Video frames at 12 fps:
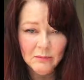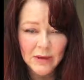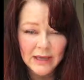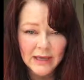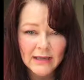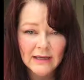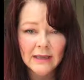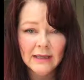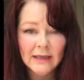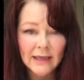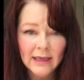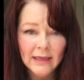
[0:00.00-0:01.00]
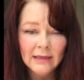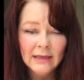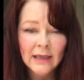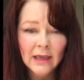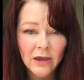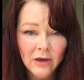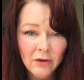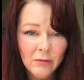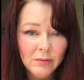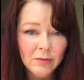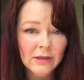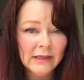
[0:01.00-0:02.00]
but it can
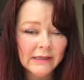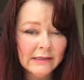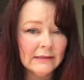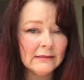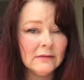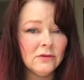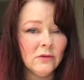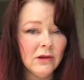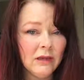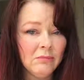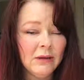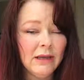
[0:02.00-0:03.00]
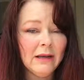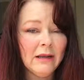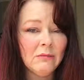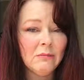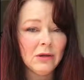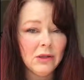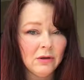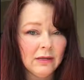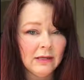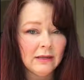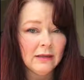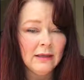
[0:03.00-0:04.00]
help ease cramping and
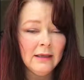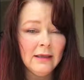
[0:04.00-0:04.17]
bloating